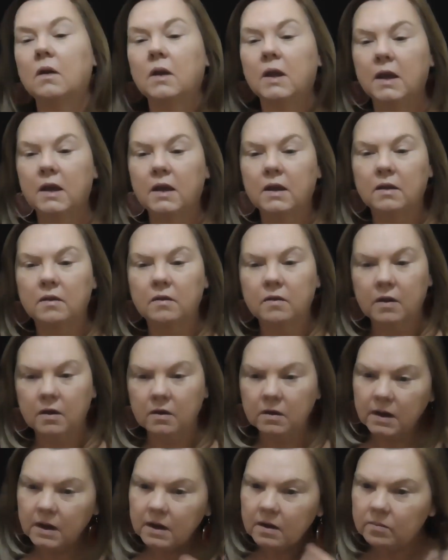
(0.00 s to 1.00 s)
Okay, so
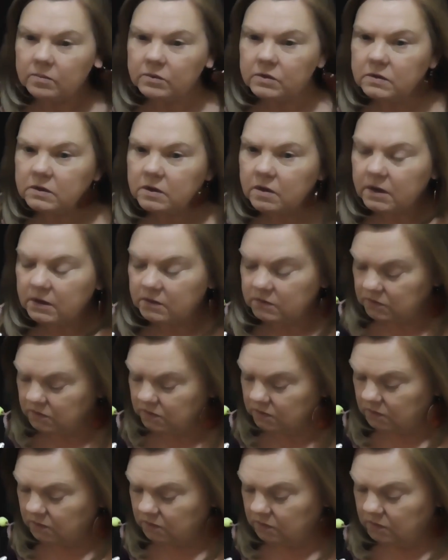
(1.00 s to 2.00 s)
now I'm just going
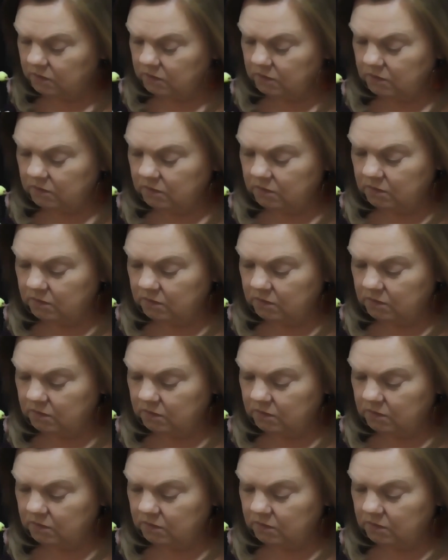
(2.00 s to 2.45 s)
to